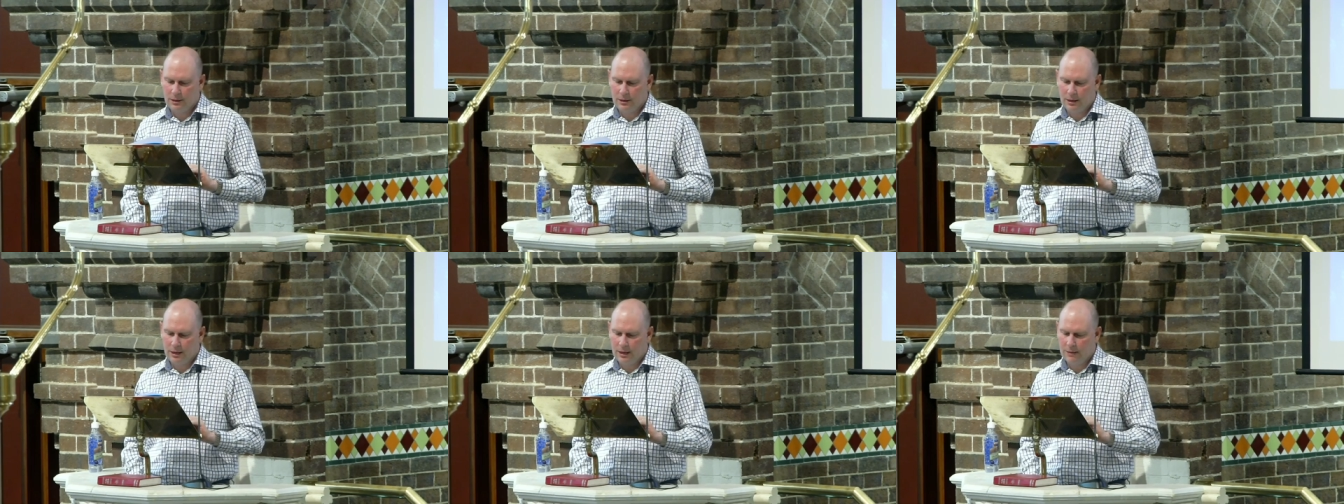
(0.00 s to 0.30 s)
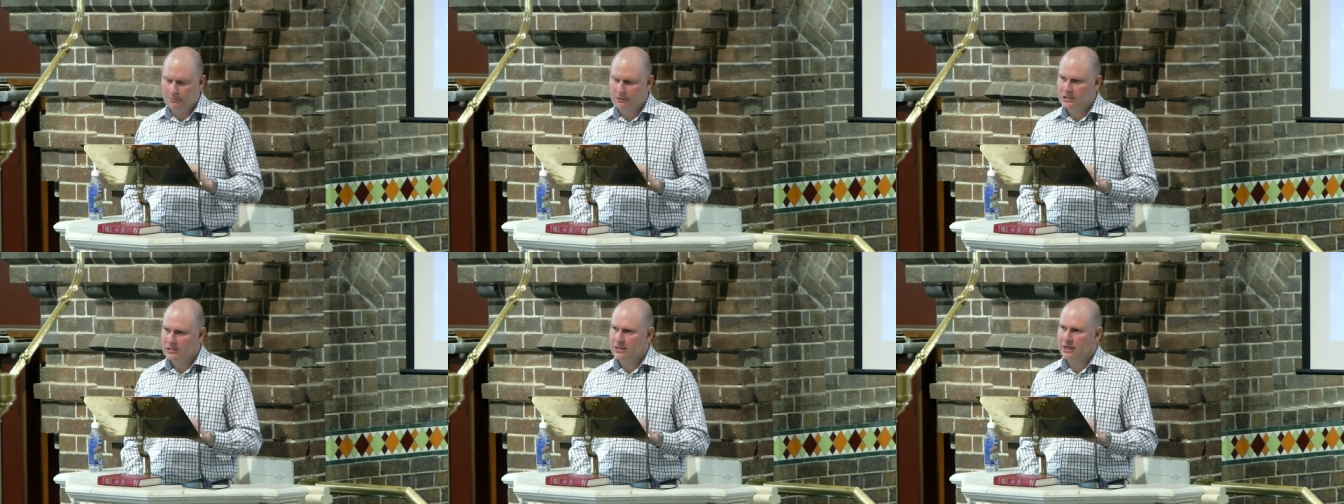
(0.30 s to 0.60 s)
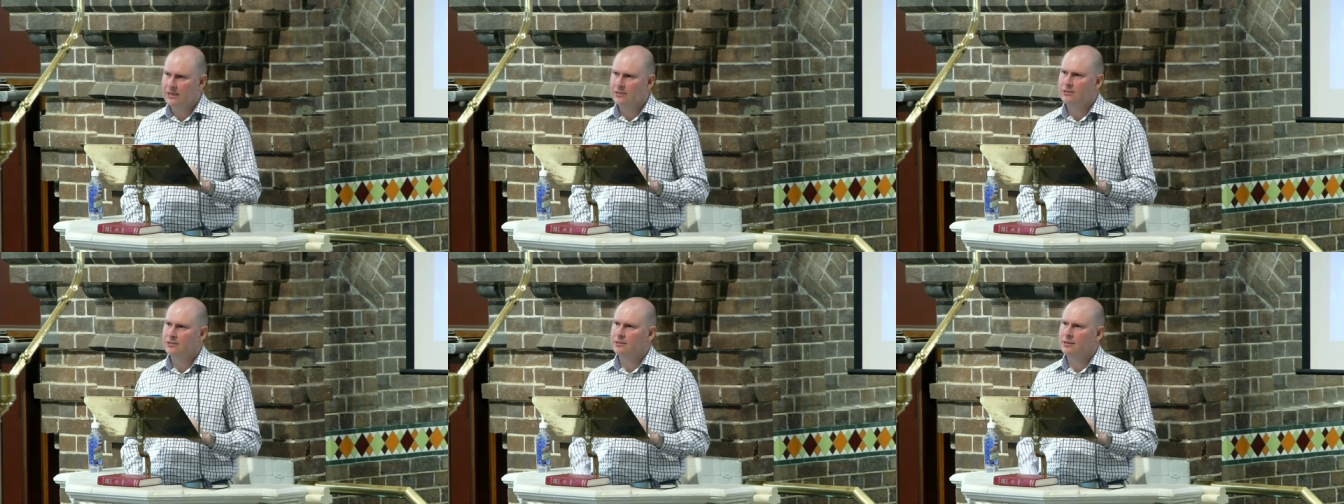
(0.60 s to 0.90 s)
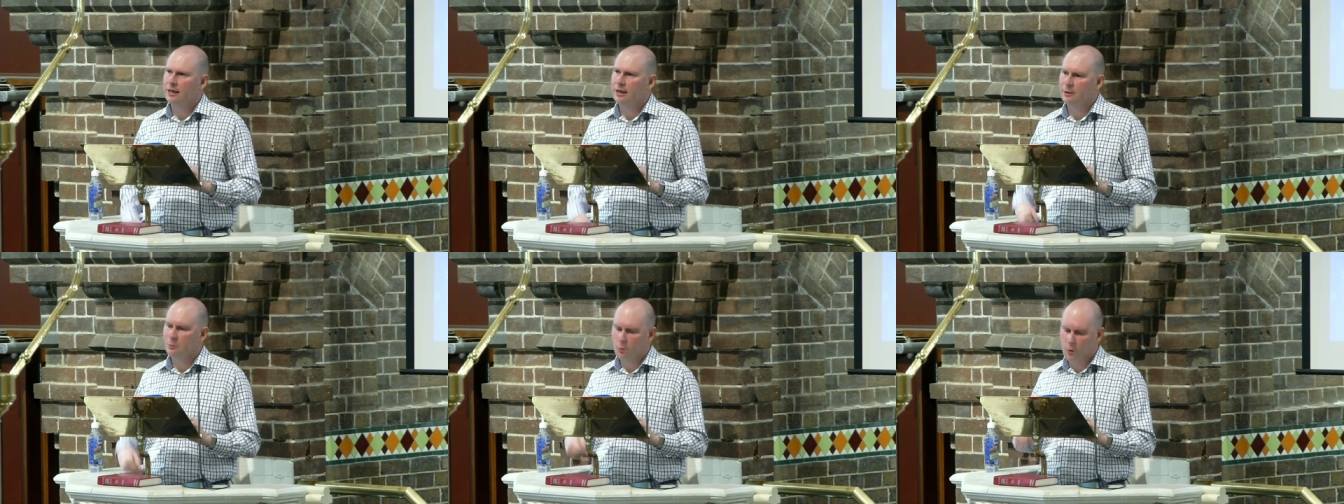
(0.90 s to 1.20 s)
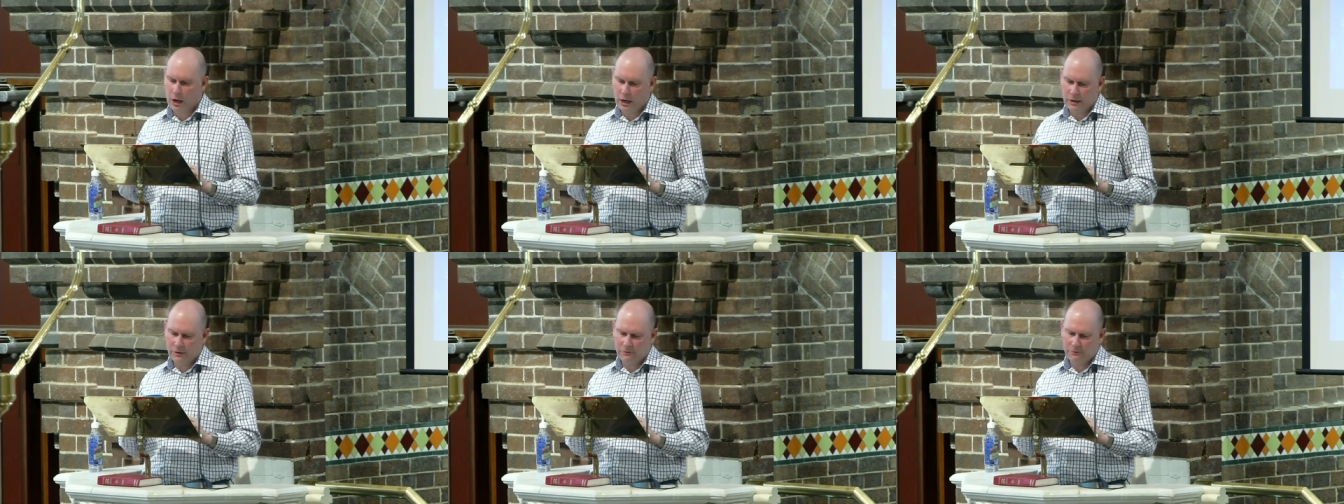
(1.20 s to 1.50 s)
upsets their
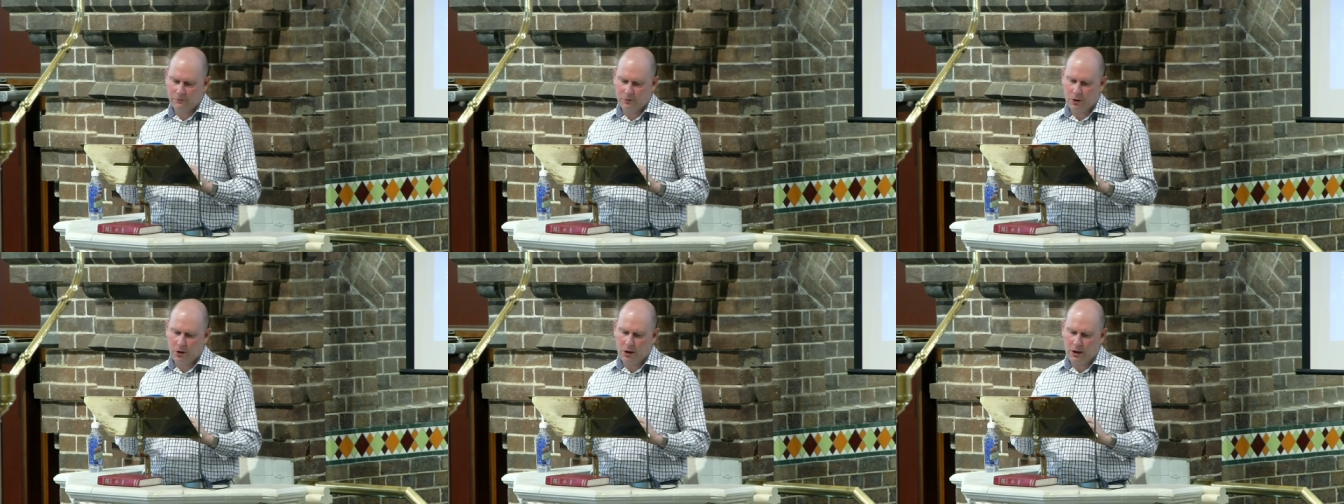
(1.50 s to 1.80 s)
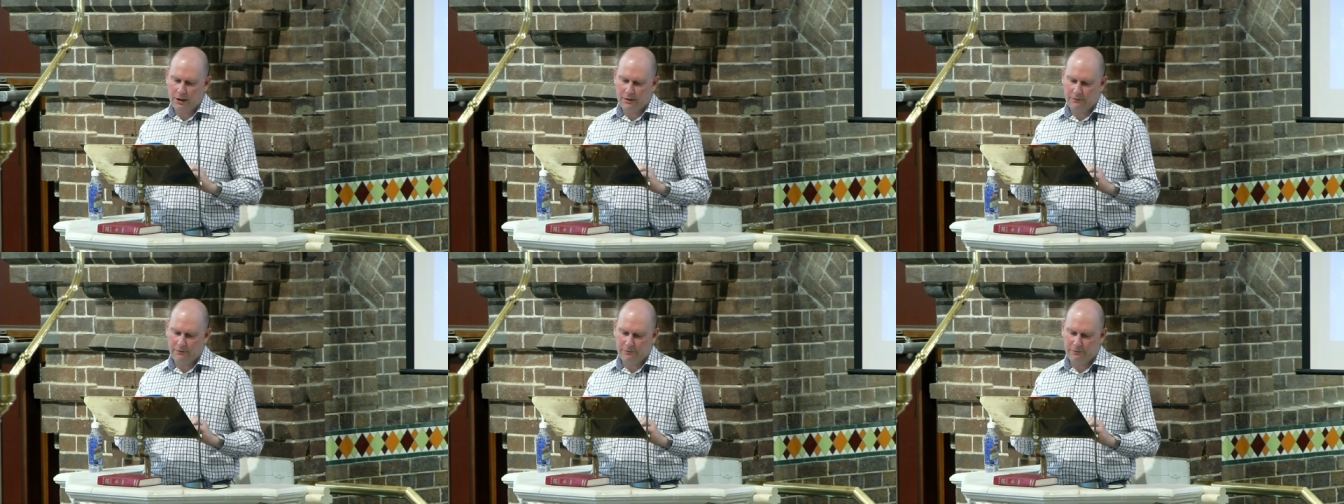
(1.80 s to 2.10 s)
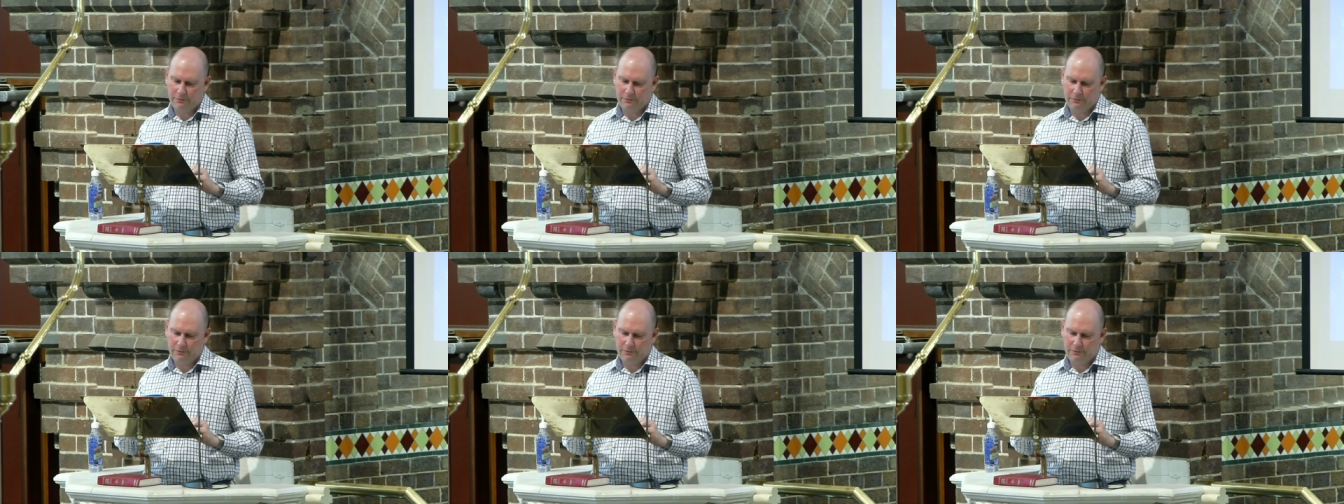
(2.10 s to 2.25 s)
way of life.